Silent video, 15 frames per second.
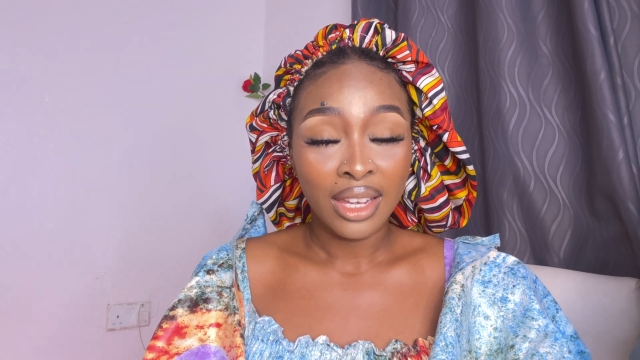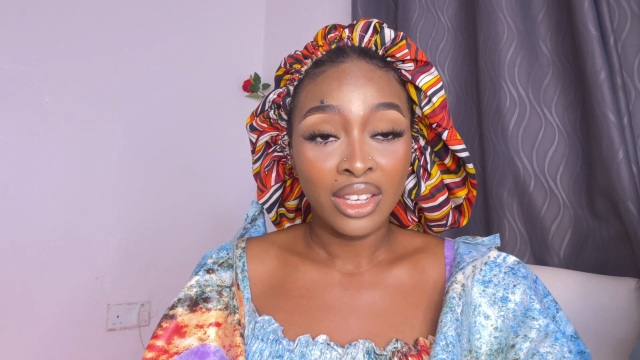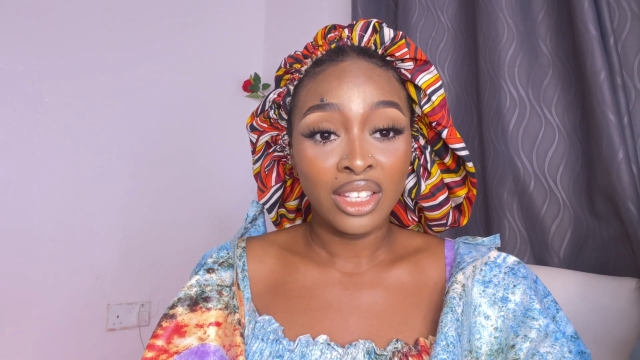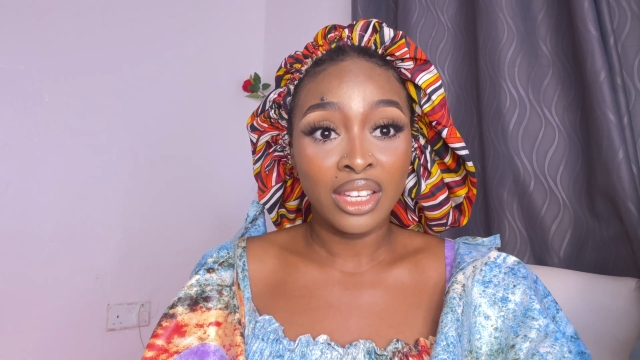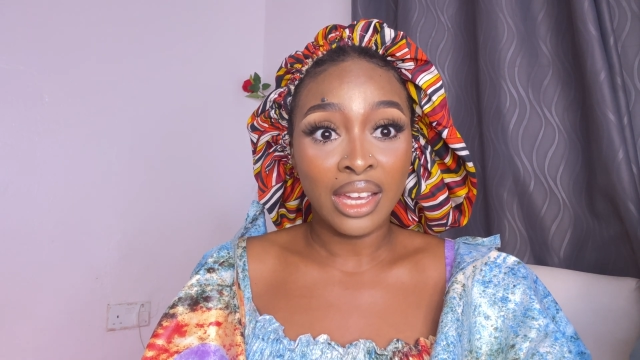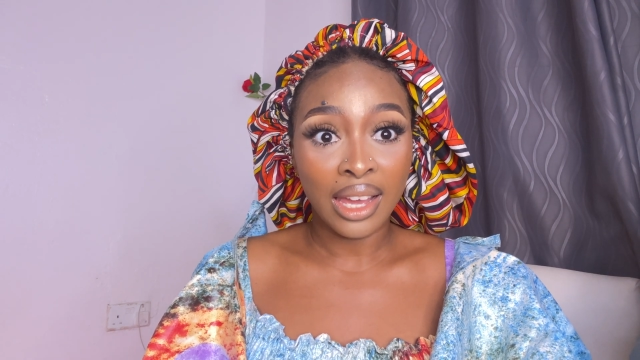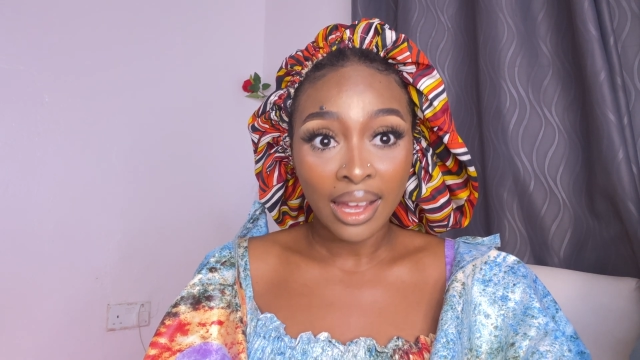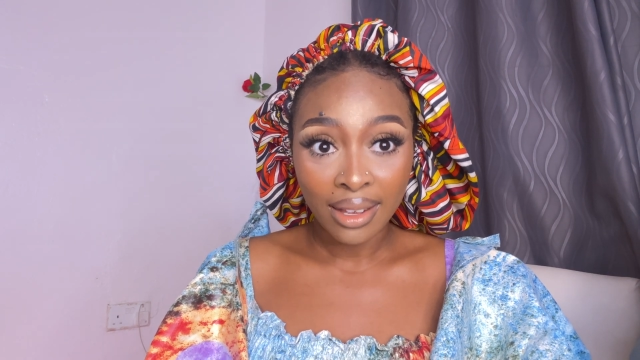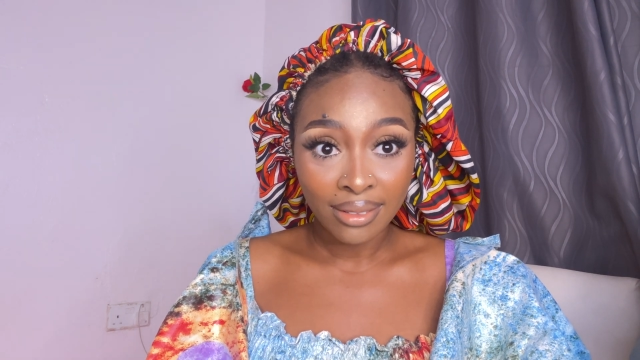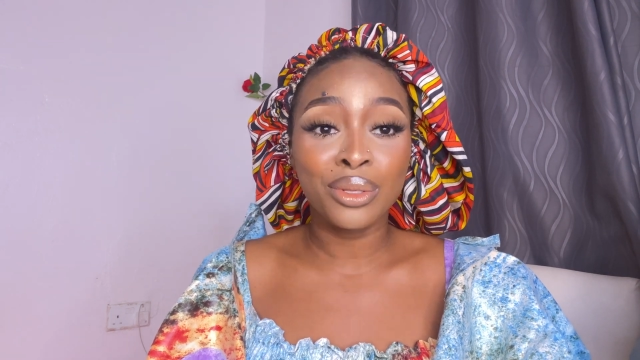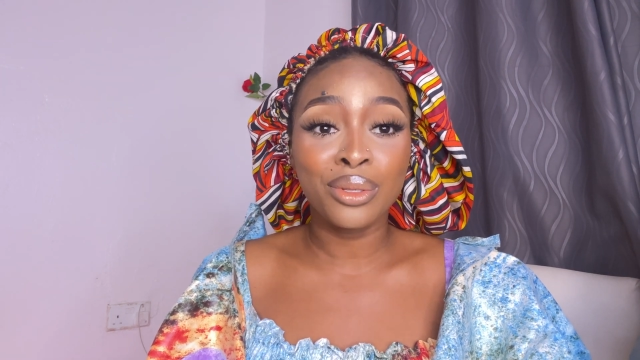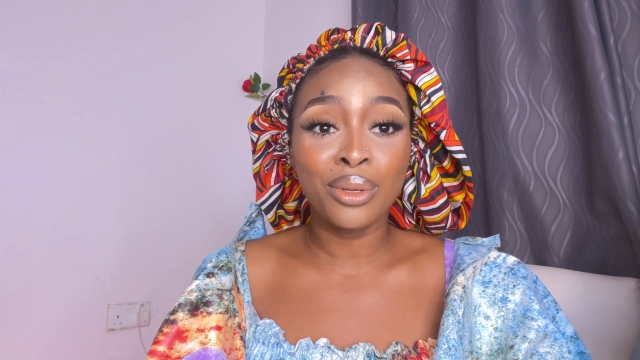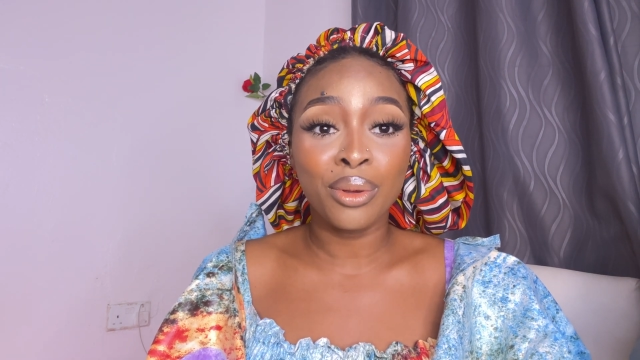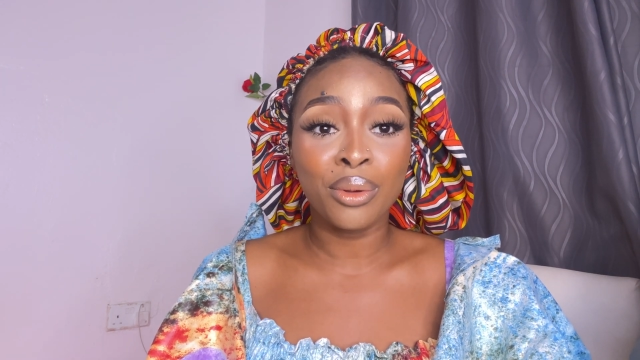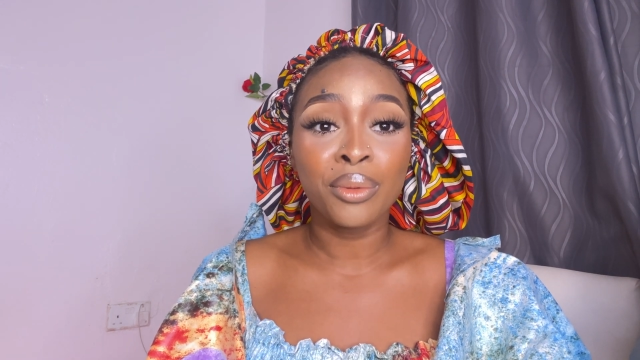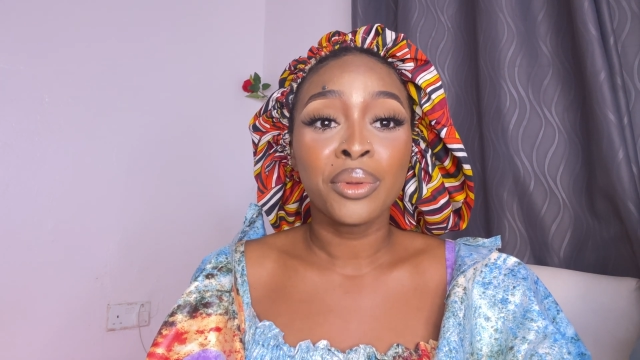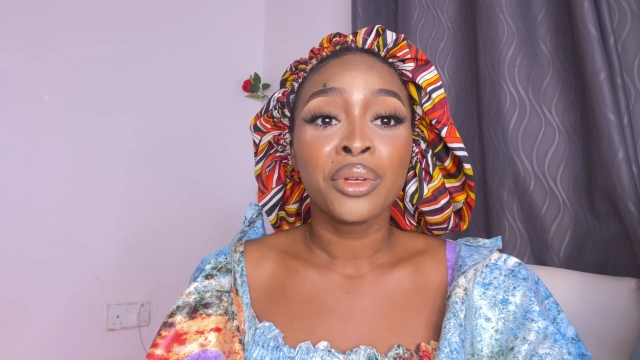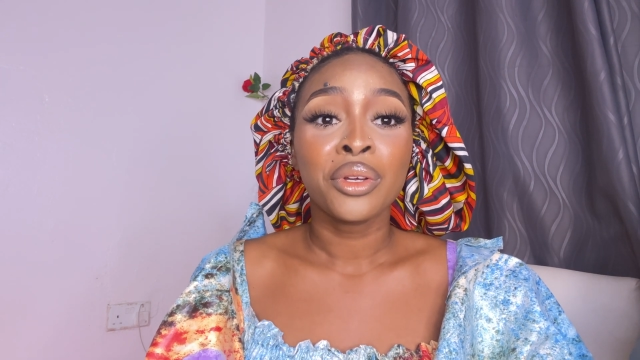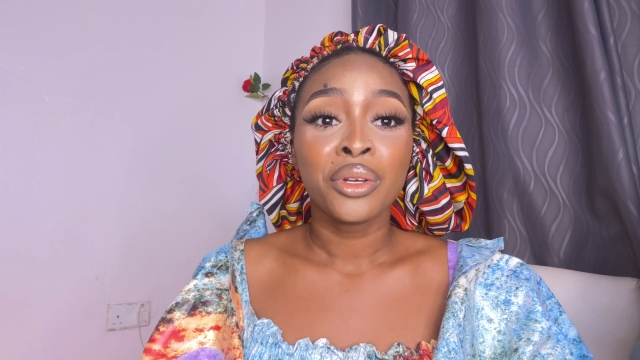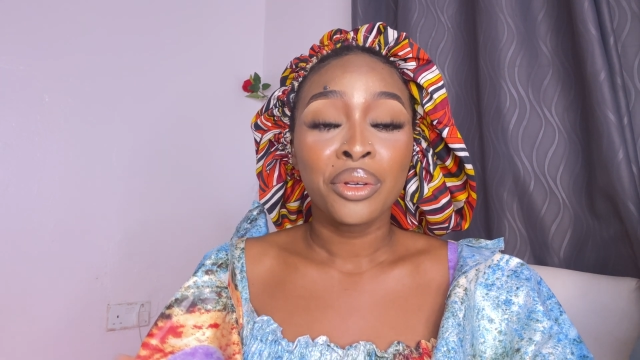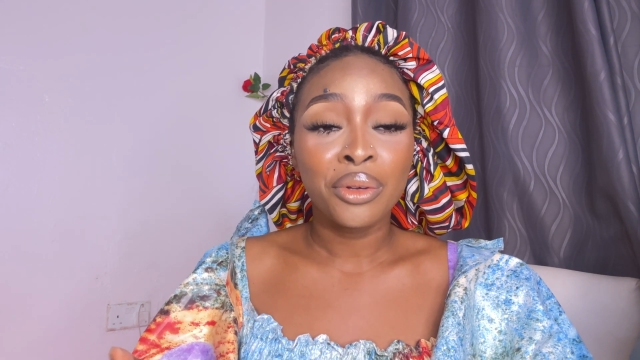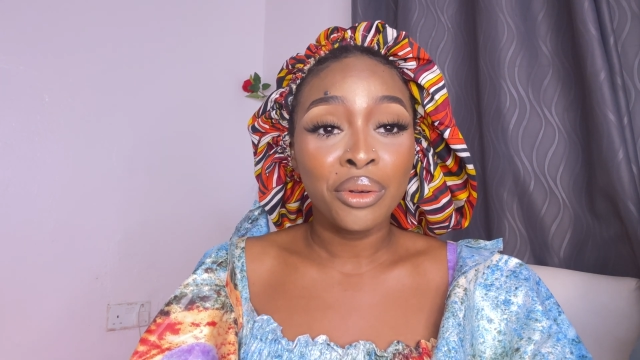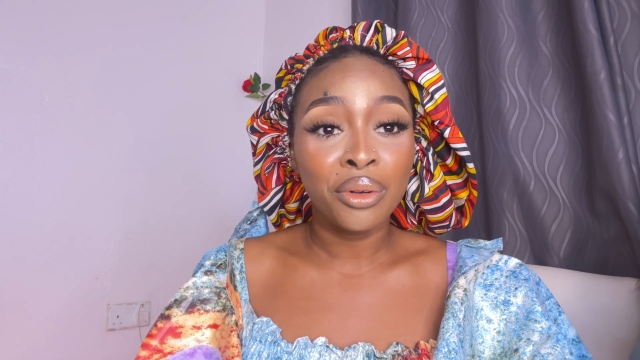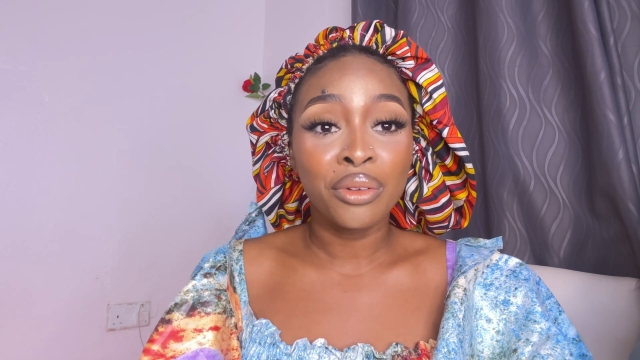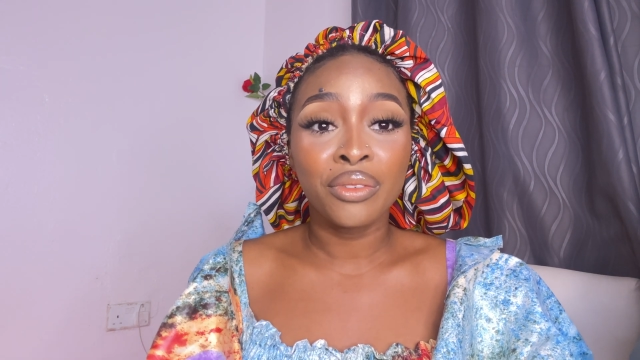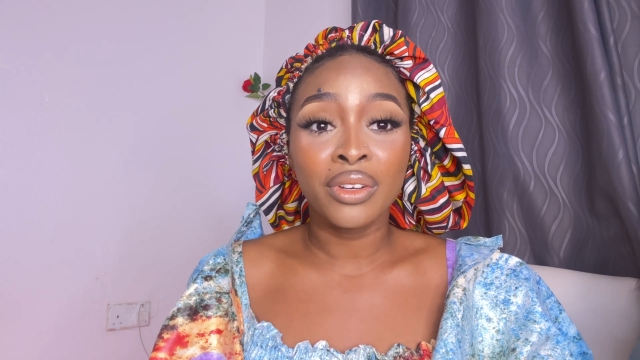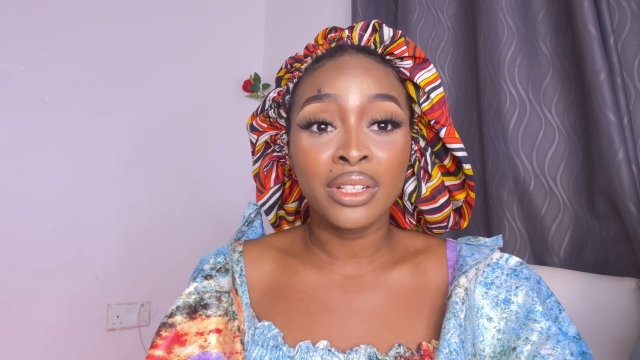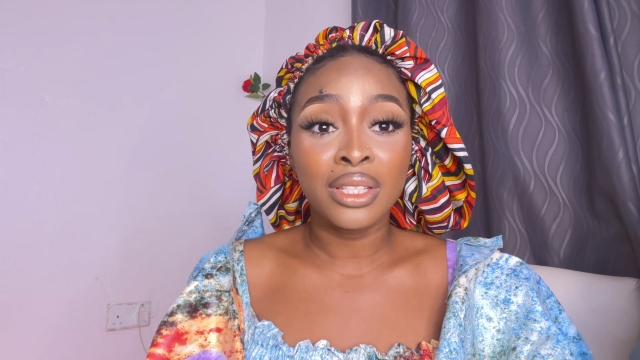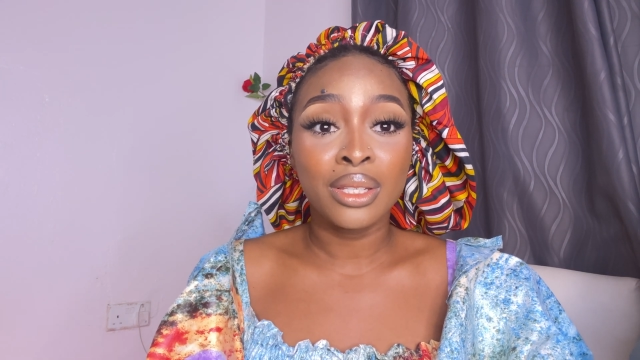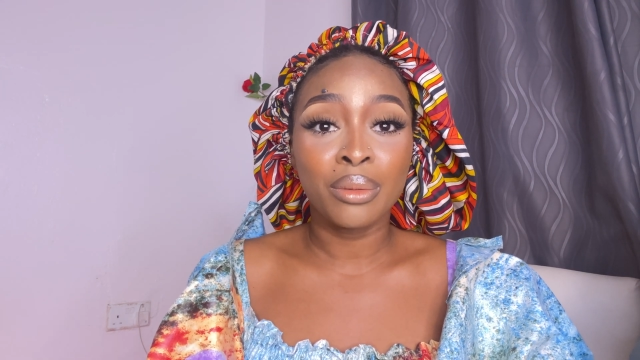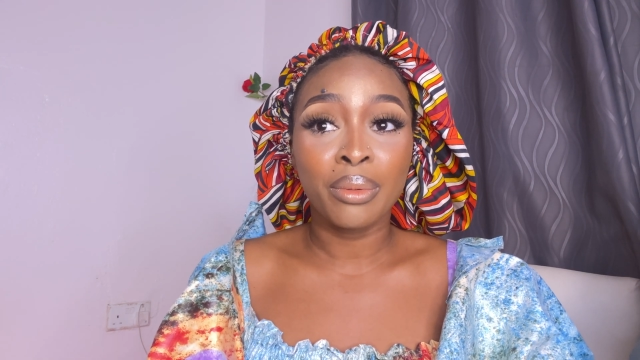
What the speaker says: Yeah, so go over to